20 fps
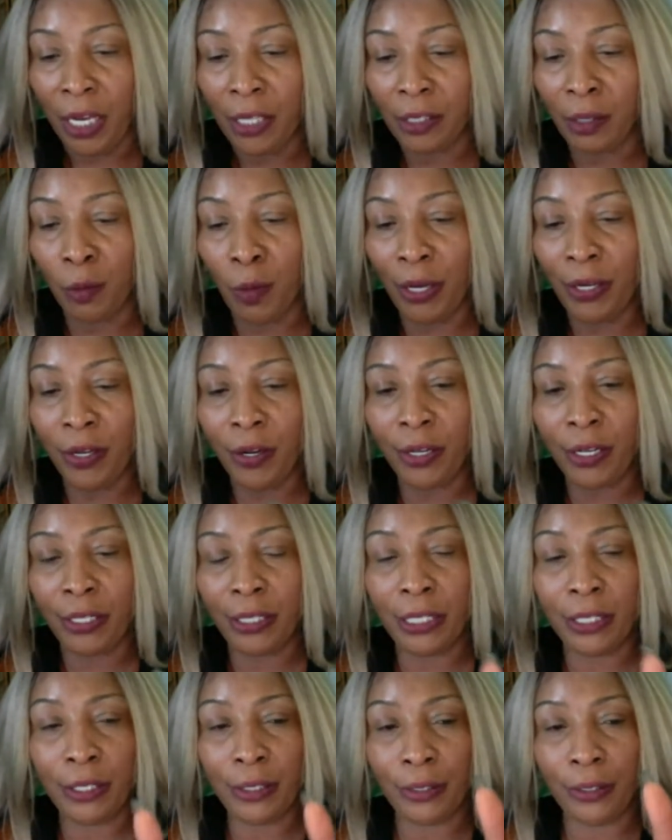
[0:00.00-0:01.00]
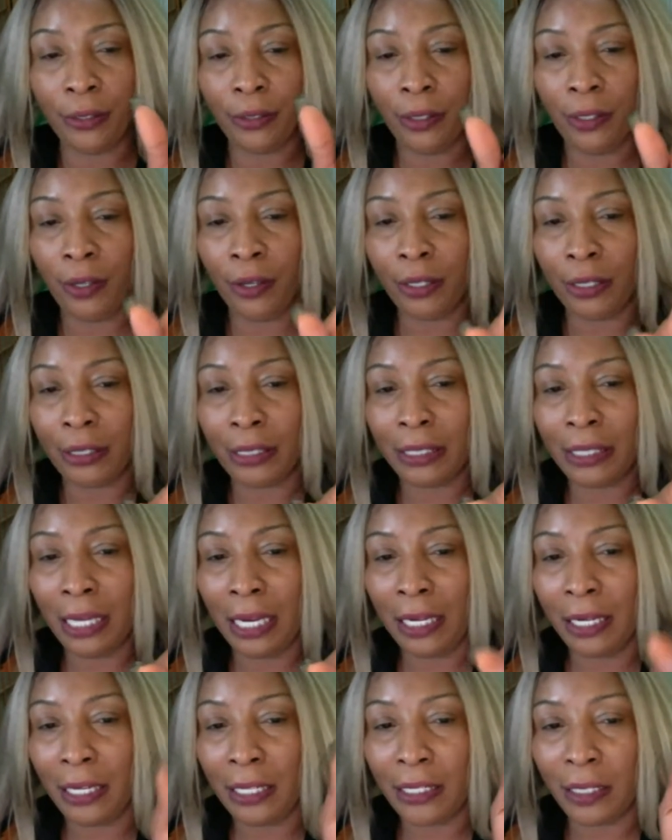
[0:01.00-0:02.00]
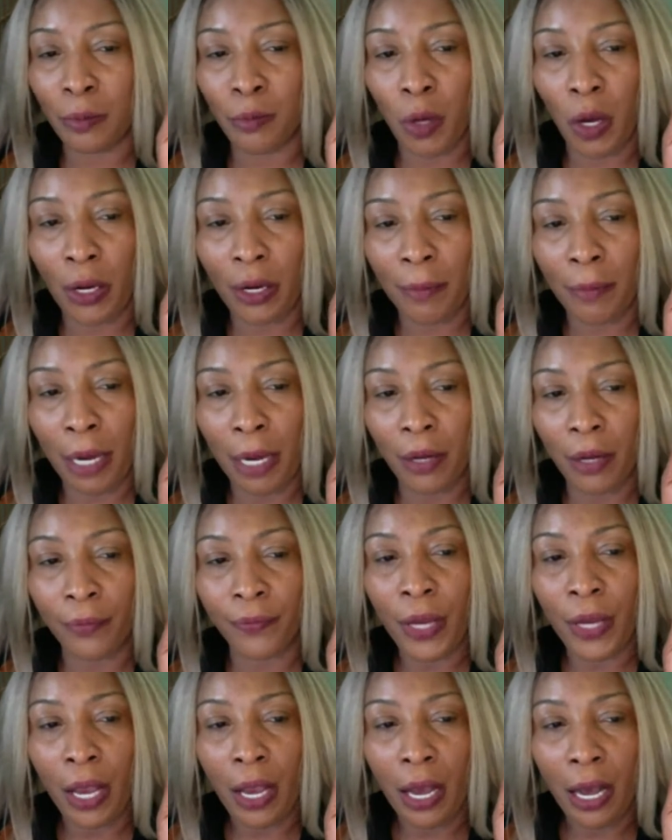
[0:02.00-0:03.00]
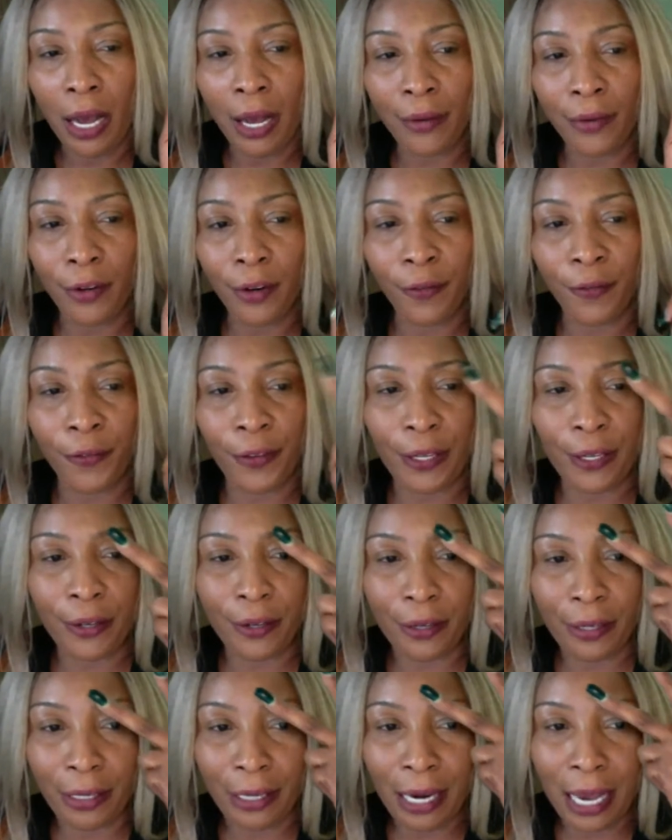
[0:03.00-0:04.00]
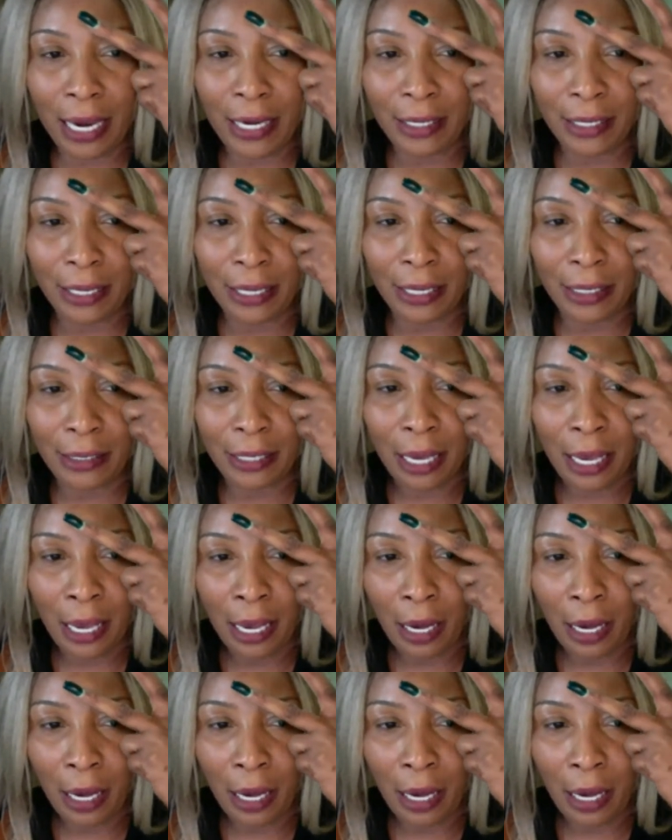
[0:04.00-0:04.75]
So what you're going to do, you're going to take a small amount on your finger like this,